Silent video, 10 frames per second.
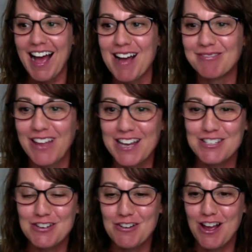I'm like,
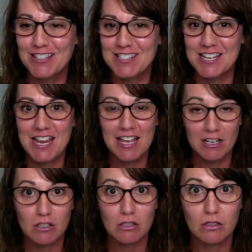do you not see it?
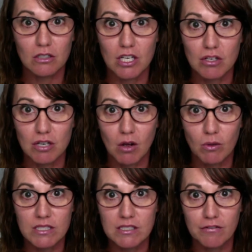Can you tell
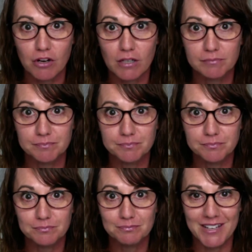what's different?
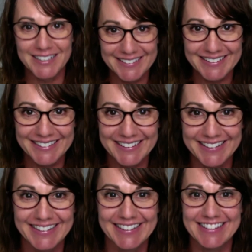
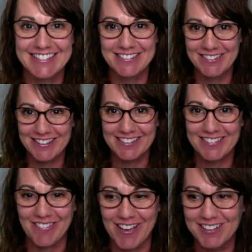This is
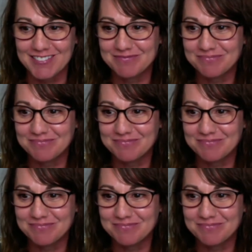fun.